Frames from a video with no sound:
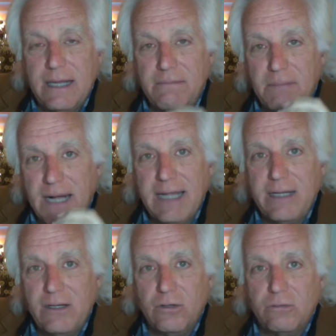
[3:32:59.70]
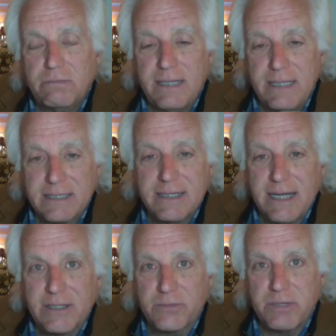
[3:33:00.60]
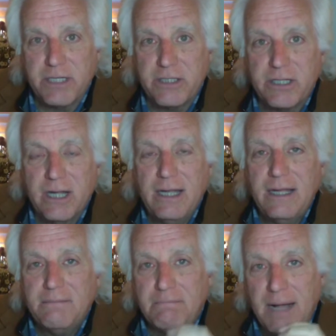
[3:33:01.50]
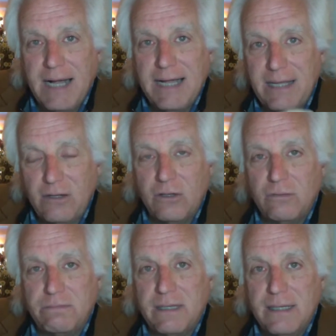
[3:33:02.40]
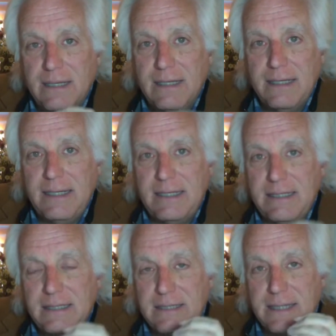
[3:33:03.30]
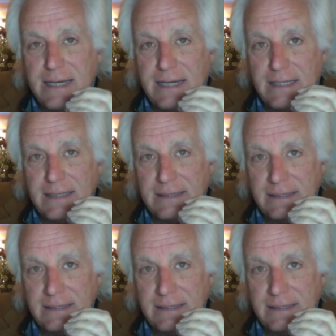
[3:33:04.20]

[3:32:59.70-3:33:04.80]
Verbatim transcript: My hope is NextBridge. My hope is that